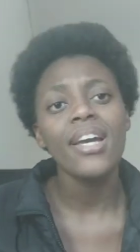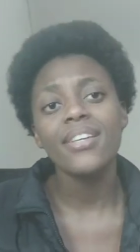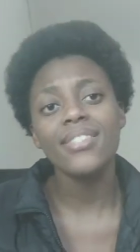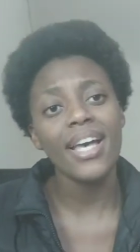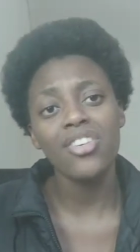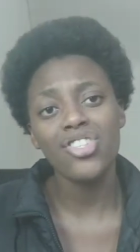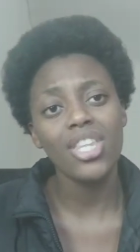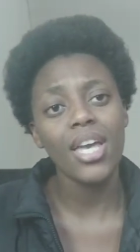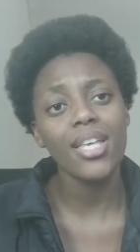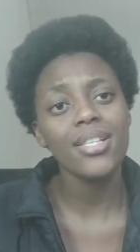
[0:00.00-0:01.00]
such
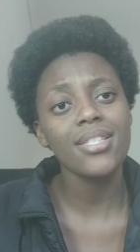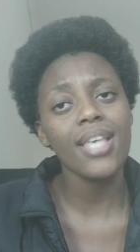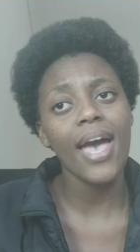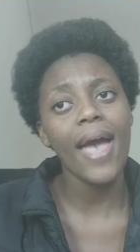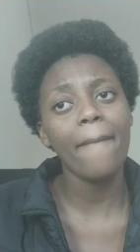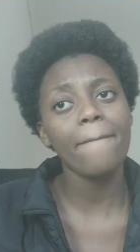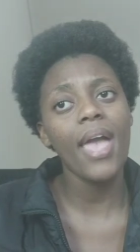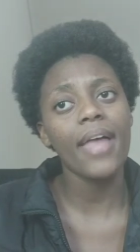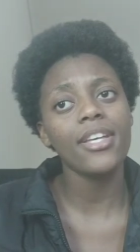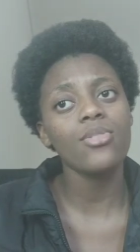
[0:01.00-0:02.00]
things.
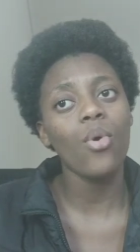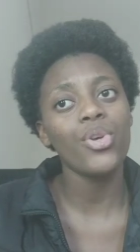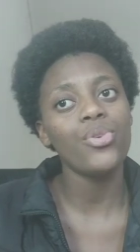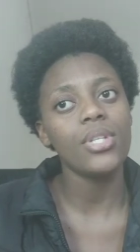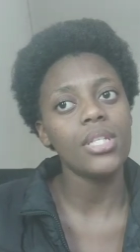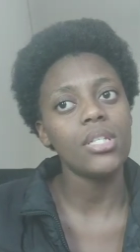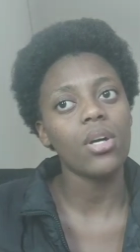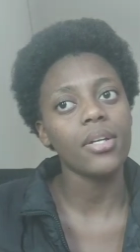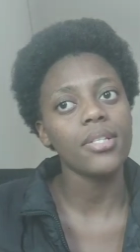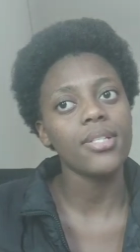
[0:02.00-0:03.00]
Yeah, that's all you need,
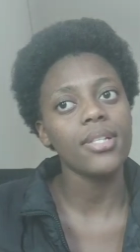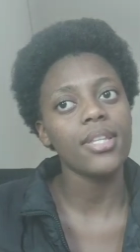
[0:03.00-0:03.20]
honestly.